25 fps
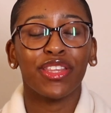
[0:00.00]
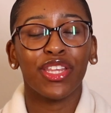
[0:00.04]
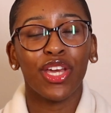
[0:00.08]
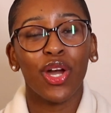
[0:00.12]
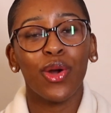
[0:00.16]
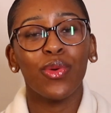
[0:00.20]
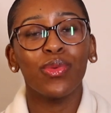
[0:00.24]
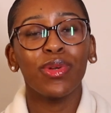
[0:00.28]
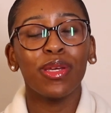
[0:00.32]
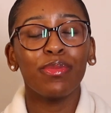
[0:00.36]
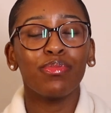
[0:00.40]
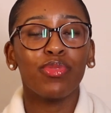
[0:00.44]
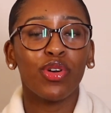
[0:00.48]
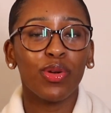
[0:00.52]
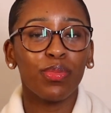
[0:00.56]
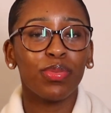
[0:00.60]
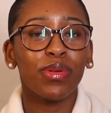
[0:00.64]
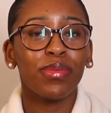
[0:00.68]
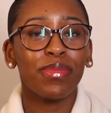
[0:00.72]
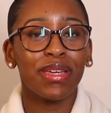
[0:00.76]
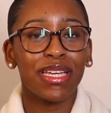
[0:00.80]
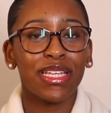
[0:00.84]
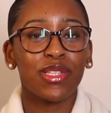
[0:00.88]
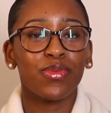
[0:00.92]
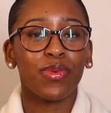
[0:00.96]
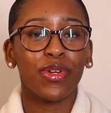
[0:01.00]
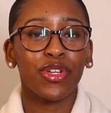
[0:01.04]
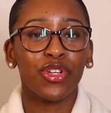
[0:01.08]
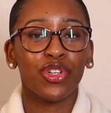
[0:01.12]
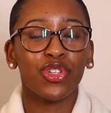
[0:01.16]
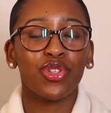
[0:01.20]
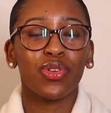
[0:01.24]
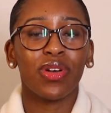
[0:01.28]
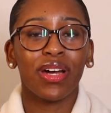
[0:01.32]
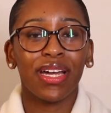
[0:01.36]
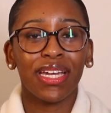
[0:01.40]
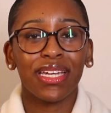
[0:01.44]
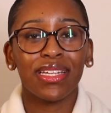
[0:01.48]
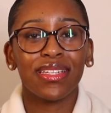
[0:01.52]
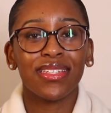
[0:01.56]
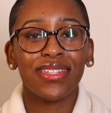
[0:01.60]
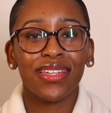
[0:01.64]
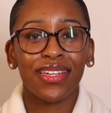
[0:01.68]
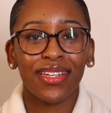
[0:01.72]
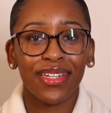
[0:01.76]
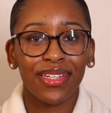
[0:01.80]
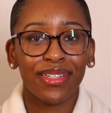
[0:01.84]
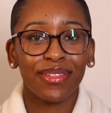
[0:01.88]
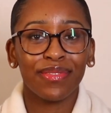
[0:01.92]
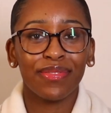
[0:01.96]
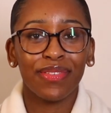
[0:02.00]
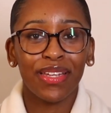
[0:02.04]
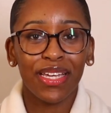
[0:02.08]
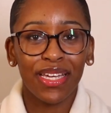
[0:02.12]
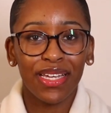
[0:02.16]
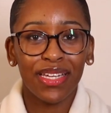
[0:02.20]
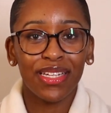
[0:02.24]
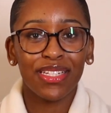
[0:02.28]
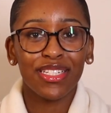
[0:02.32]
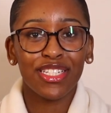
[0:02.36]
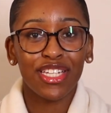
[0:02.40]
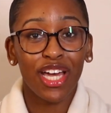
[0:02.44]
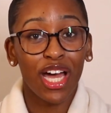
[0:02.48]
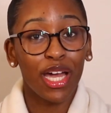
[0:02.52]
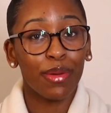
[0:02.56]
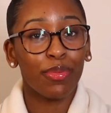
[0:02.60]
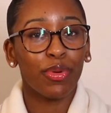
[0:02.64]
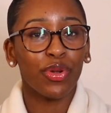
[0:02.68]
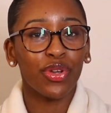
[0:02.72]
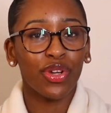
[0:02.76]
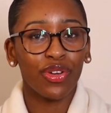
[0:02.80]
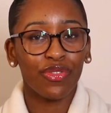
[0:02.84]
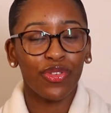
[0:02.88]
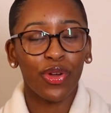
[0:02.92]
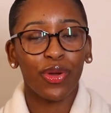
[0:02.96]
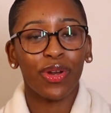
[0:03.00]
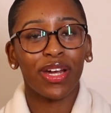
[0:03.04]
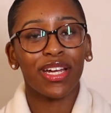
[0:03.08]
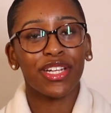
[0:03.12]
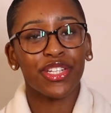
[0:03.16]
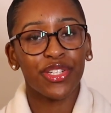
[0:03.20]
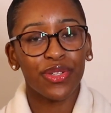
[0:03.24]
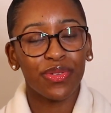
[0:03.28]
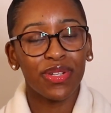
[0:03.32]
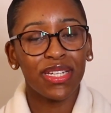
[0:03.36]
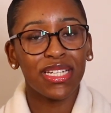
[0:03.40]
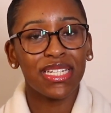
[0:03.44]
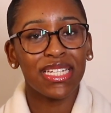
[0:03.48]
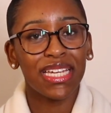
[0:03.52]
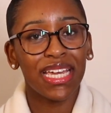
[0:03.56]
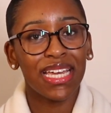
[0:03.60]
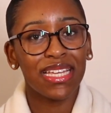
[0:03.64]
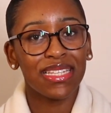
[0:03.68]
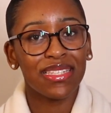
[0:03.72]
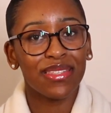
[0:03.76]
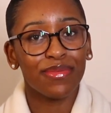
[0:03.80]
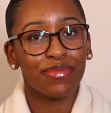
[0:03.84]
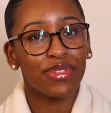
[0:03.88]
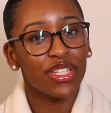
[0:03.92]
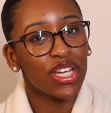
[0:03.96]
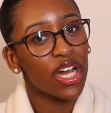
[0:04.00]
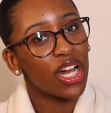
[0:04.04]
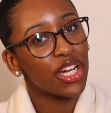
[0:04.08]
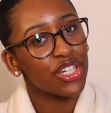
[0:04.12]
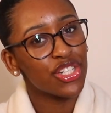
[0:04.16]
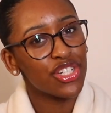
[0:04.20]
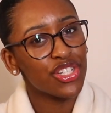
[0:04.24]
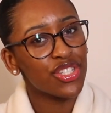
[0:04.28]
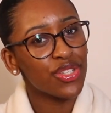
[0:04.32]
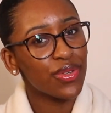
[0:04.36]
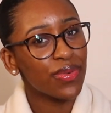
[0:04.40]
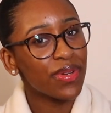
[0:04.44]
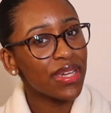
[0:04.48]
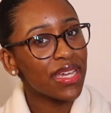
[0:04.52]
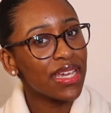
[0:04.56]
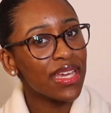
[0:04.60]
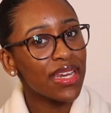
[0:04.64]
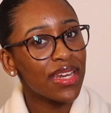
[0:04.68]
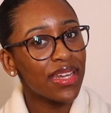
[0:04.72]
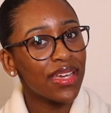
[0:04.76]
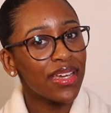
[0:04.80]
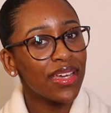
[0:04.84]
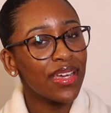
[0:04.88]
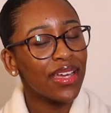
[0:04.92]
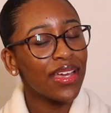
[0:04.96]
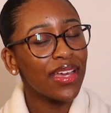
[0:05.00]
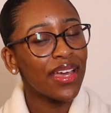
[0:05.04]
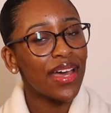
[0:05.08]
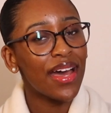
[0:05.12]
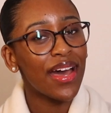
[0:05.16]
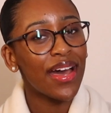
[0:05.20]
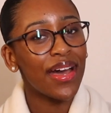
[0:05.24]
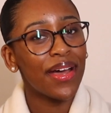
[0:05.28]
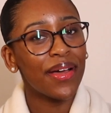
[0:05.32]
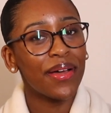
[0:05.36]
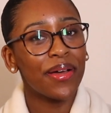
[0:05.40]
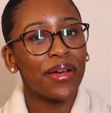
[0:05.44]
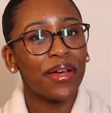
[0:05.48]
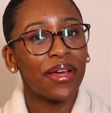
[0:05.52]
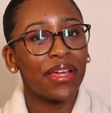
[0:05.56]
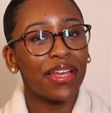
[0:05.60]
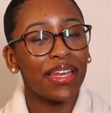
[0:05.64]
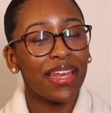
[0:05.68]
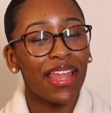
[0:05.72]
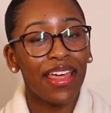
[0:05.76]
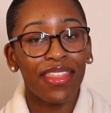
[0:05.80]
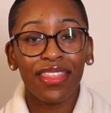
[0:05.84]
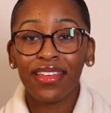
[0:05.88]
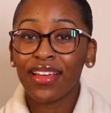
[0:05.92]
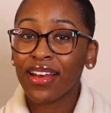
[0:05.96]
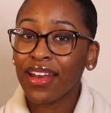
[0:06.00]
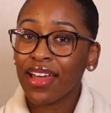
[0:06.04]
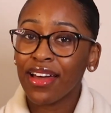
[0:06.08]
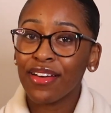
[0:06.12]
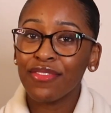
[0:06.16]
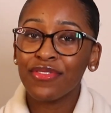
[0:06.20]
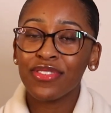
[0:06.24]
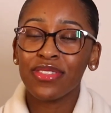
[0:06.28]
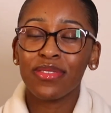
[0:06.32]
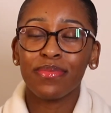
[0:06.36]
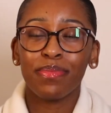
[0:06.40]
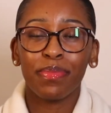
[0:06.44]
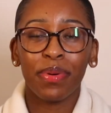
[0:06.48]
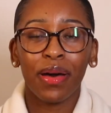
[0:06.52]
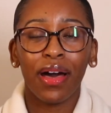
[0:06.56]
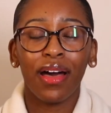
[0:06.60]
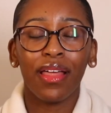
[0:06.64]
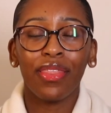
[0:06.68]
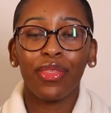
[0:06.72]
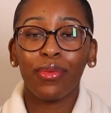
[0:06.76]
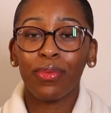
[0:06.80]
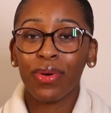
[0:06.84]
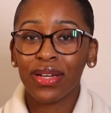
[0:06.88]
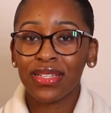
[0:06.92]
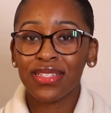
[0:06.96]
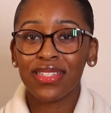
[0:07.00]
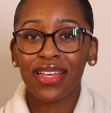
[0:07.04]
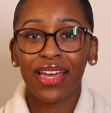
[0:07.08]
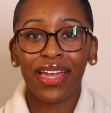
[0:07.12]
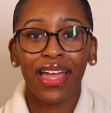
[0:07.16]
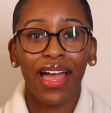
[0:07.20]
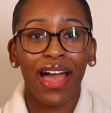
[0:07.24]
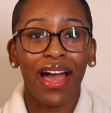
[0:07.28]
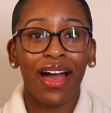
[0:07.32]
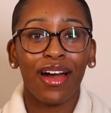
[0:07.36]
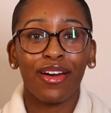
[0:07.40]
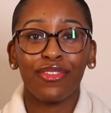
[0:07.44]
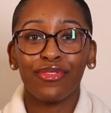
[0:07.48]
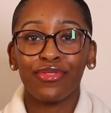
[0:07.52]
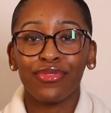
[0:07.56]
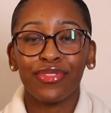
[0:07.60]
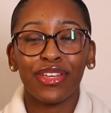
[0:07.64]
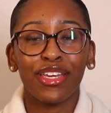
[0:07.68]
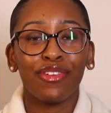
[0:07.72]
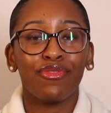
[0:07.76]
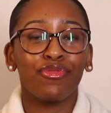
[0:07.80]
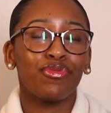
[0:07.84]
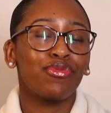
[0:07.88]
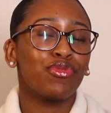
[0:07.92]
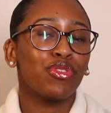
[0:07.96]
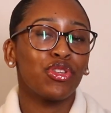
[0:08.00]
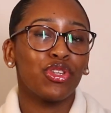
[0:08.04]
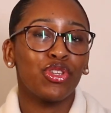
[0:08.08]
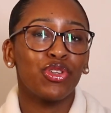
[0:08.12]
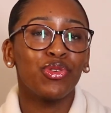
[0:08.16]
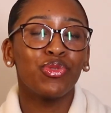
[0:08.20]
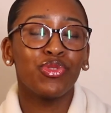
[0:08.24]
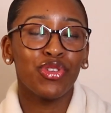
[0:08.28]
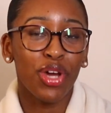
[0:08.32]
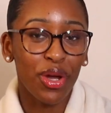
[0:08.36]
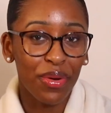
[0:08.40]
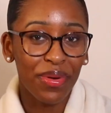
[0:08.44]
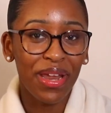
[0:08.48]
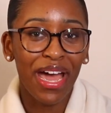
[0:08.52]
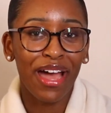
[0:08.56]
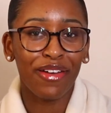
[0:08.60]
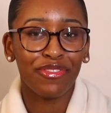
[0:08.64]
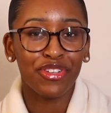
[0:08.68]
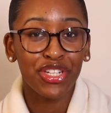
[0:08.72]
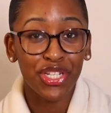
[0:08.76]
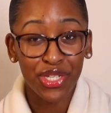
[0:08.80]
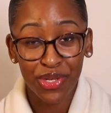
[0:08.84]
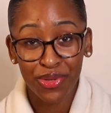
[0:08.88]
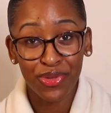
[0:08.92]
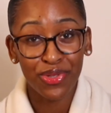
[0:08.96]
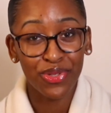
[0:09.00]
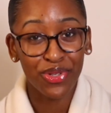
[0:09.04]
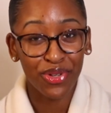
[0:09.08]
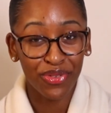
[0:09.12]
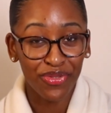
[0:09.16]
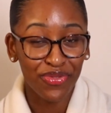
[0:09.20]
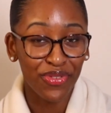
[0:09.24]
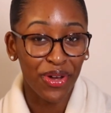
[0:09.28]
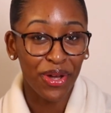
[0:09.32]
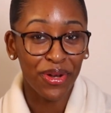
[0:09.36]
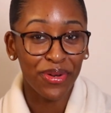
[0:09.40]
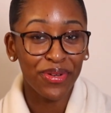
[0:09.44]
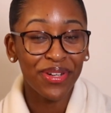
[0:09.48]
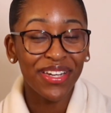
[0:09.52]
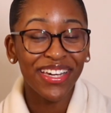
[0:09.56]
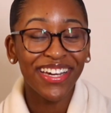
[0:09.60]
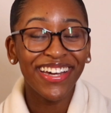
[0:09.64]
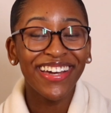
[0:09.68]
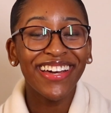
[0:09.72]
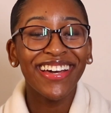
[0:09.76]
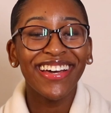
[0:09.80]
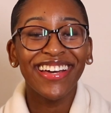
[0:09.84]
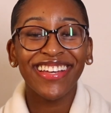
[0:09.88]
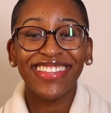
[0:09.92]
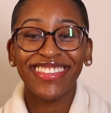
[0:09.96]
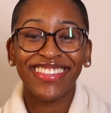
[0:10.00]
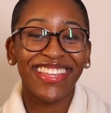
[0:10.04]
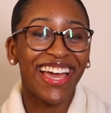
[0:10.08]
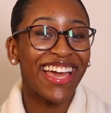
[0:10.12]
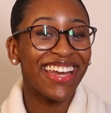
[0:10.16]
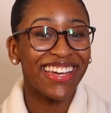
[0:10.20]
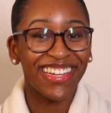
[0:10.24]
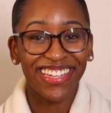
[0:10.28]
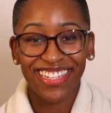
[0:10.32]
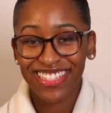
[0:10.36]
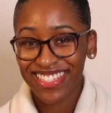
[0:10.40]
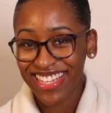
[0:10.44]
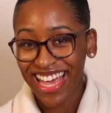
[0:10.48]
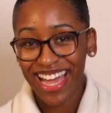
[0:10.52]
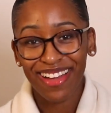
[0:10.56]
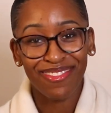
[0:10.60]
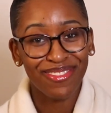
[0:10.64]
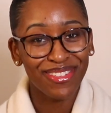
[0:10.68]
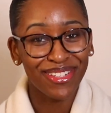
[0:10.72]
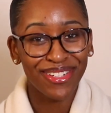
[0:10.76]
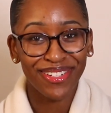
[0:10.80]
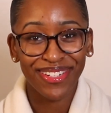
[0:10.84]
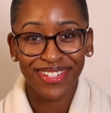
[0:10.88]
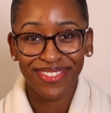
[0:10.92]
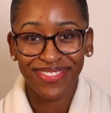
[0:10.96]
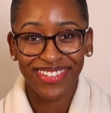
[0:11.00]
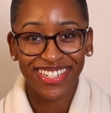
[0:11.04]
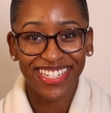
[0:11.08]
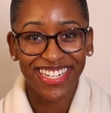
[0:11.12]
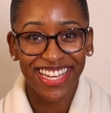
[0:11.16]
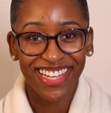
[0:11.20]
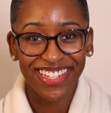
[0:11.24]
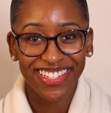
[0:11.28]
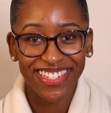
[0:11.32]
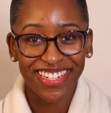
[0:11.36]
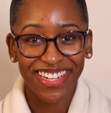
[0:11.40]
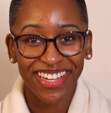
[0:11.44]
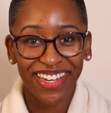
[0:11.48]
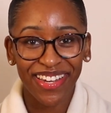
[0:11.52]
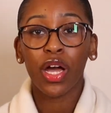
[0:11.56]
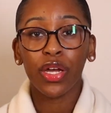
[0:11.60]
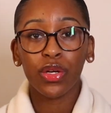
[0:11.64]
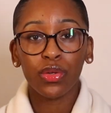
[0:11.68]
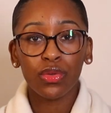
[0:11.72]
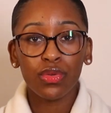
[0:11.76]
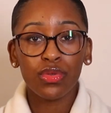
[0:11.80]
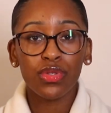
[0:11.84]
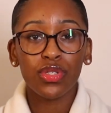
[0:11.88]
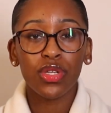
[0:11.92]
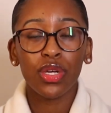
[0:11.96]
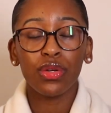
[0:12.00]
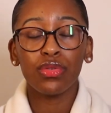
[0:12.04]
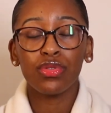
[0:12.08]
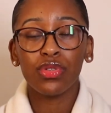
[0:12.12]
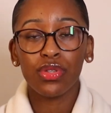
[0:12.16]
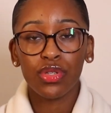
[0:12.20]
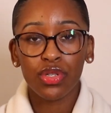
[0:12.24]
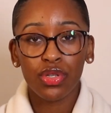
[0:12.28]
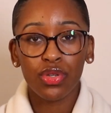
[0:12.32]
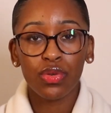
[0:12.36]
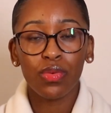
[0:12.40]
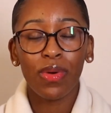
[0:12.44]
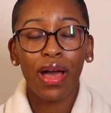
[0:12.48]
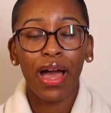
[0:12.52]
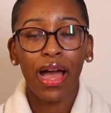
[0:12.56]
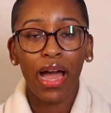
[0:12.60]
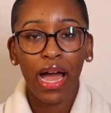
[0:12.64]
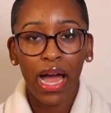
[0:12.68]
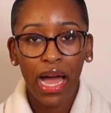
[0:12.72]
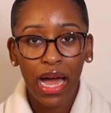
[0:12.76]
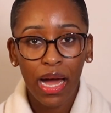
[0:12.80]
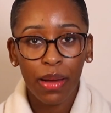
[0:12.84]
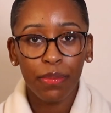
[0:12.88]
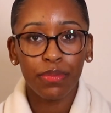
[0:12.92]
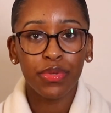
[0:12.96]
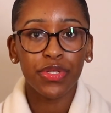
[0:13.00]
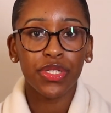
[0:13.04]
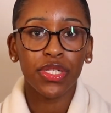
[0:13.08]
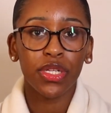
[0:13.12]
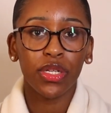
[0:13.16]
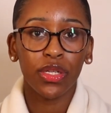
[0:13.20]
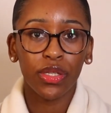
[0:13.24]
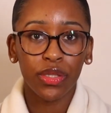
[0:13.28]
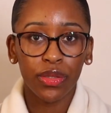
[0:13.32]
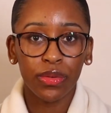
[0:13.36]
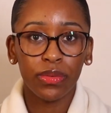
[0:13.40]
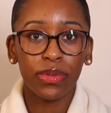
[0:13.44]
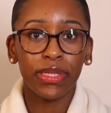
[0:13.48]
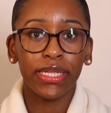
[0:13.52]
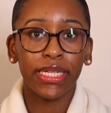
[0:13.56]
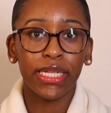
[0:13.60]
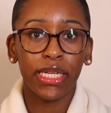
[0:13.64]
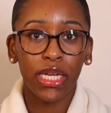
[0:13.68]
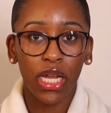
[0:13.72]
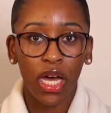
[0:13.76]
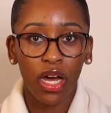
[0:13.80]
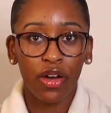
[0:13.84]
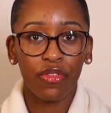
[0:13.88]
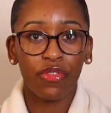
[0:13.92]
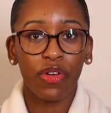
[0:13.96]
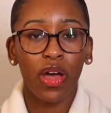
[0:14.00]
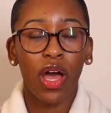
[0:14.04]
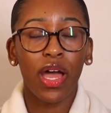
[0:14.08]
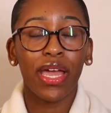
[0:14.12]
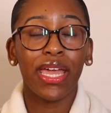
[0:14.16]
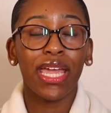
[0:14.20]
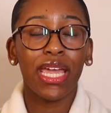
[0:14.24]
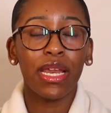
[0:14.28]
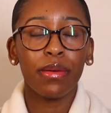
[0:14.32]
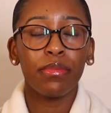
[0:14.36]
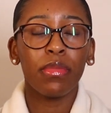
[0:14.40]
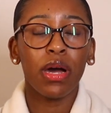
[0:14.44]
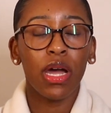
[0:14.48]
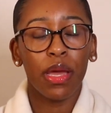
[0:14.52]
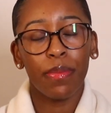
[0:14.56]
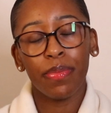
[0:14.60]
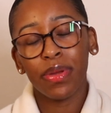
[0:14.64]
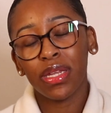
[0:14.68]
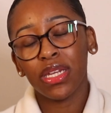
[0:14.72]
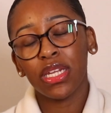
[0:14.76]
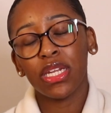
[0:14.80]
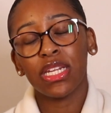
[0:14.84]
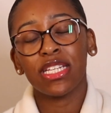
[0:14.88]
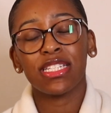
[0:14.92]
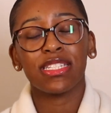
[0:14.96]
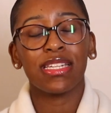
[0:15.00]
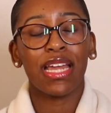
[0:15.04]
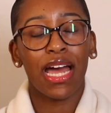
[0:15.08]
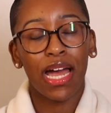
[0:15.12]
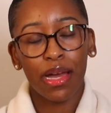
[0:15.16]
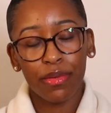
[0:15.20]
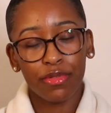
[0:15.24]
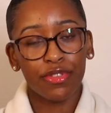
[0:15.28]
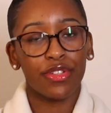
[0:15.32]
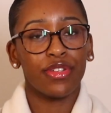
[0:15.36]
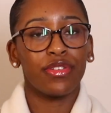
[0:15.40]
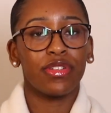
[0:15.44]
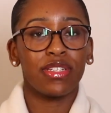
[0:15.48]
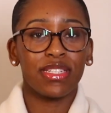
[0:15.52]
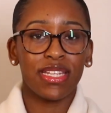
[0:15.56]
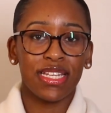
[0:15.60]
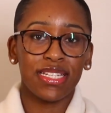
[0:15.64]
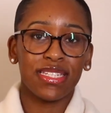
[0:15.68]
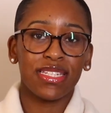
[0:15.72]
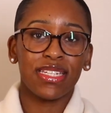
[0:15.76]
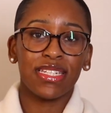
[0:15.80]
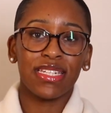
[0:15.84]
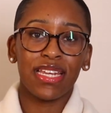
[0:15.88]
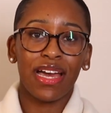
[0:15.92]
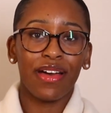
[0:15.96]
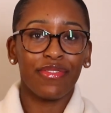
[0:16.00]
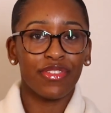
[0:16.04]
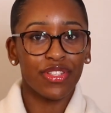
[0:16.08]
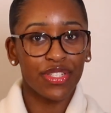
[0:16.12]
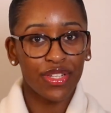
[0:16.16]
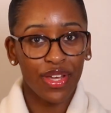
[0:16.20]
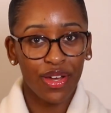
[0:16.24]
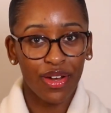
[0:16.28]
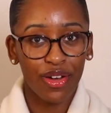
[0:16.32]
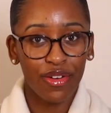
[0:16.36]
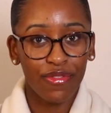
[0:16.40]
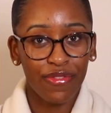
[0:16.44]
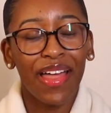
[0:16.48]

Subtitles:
The only problem is when you're trying to type on your phone. I do need to get some touchscreen leather gloves, but the ones I have, if you don't have to use your phone, then it's absolutely fantastic. I also do absolutely love, in my opinion, it's an absolute necessity to have a scarf.